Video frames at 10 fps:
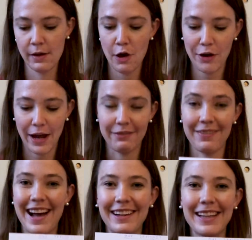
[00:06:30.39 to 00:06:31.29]
Okay,
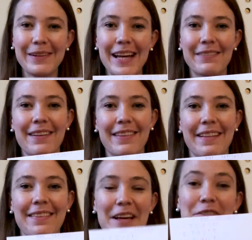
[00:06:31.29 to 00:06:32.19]
finally we have our
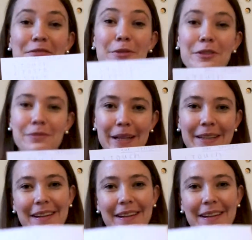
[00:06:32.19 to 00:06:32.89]
sense of movement.